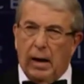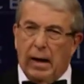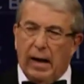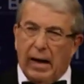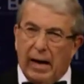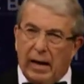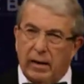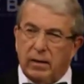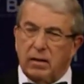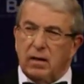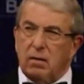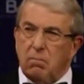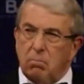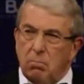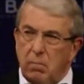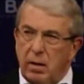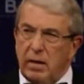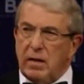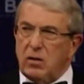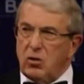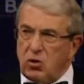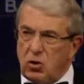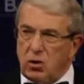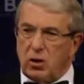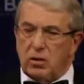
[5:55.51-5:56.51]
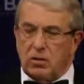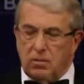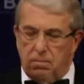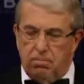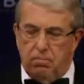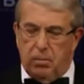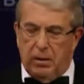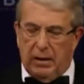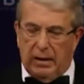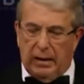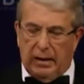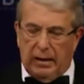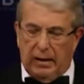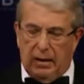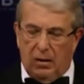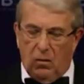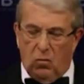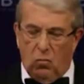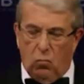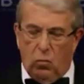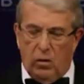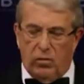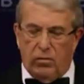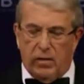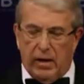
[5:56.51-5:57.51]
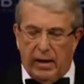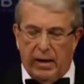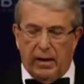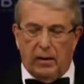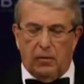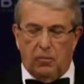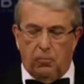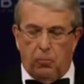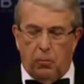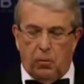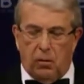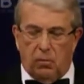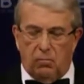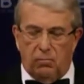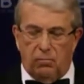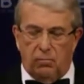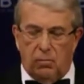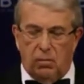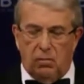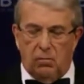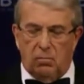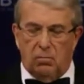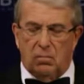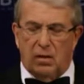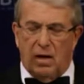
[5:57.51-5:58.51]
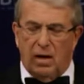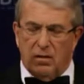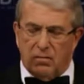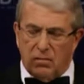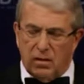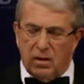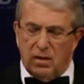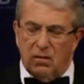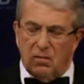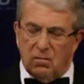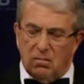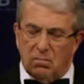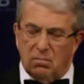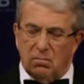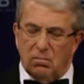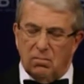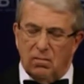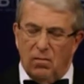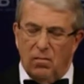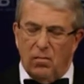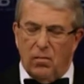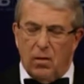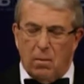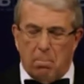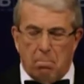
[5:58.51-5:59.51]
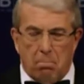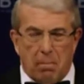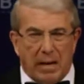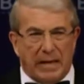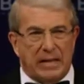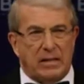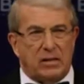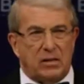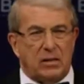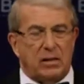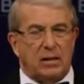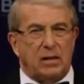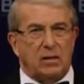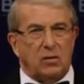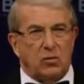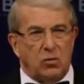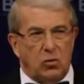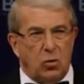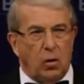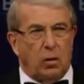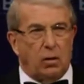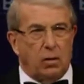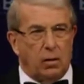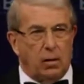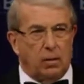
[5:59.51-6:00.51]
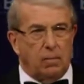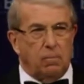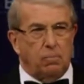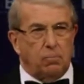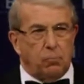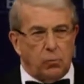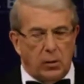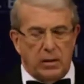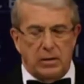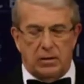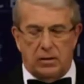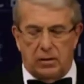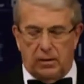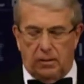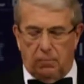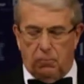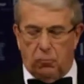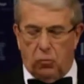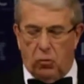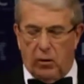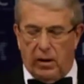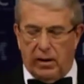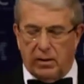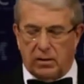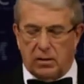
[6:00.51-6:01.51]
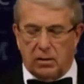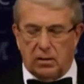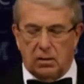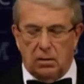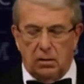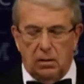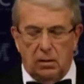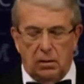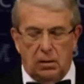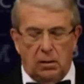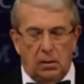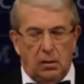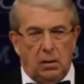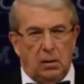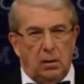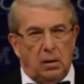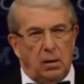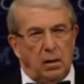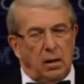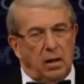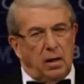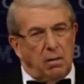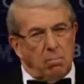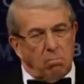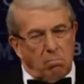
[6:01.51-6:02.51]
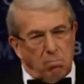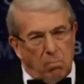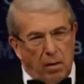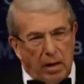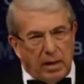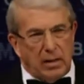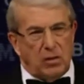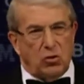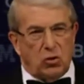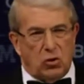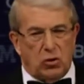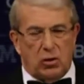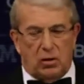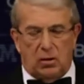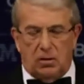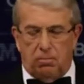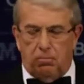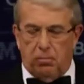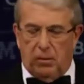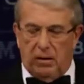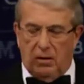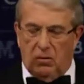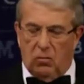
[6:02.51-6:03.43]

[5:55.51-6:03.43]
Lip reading: And it may just be with the help of, I think, the mighty dollar printing press. It might just be